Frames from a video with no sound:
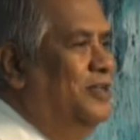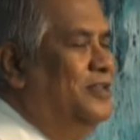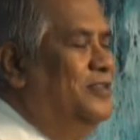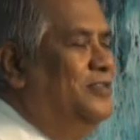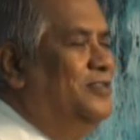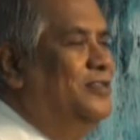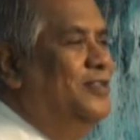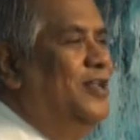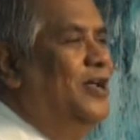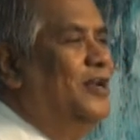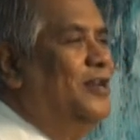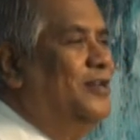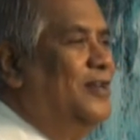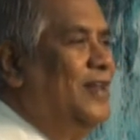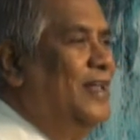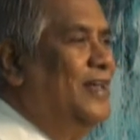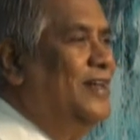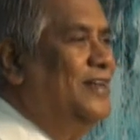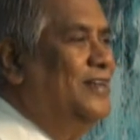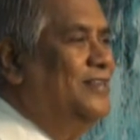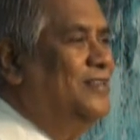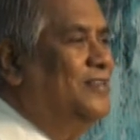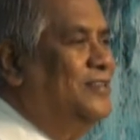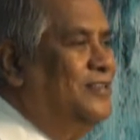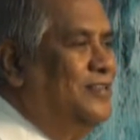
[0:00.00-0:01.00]
it's not
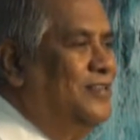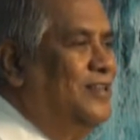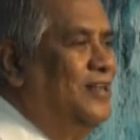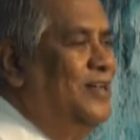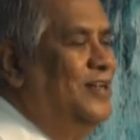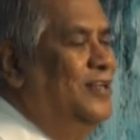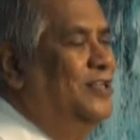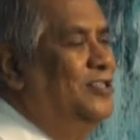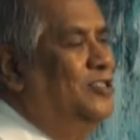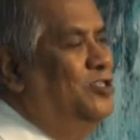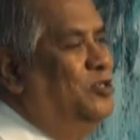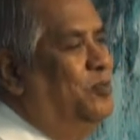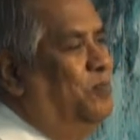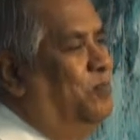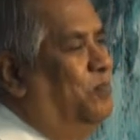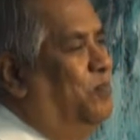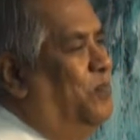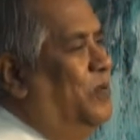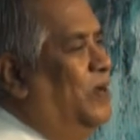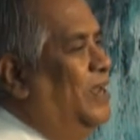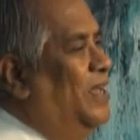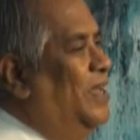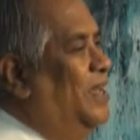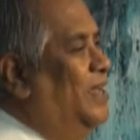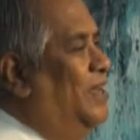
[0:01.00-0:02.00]
like a stage
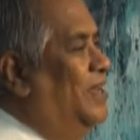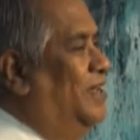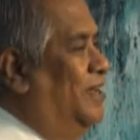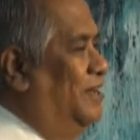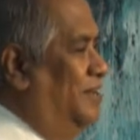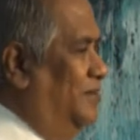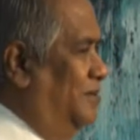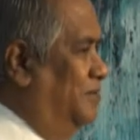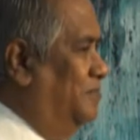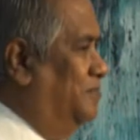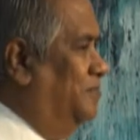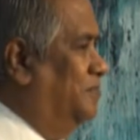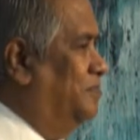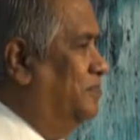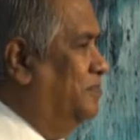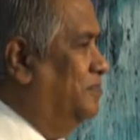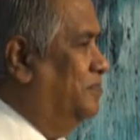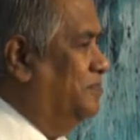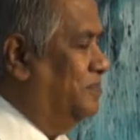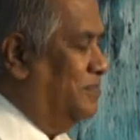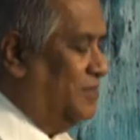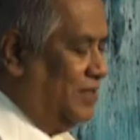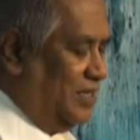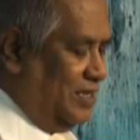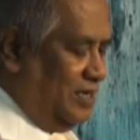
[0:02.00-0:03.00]
player.
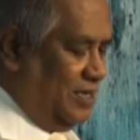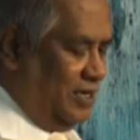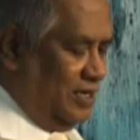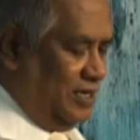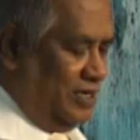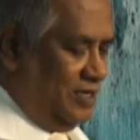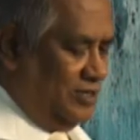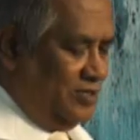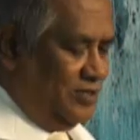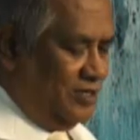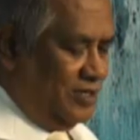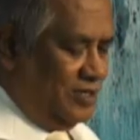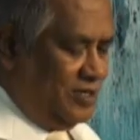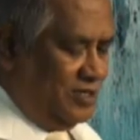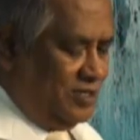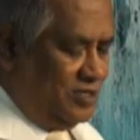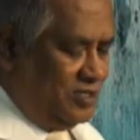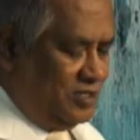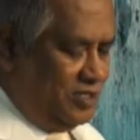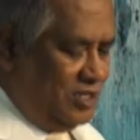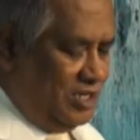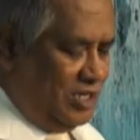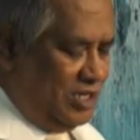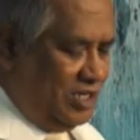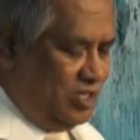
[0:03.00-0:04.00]
Uh, it's not a
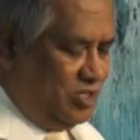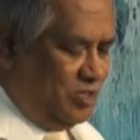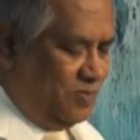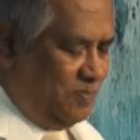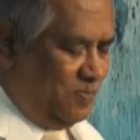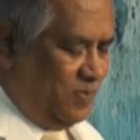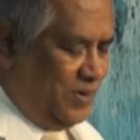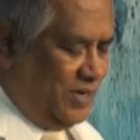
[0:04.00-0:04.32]
stage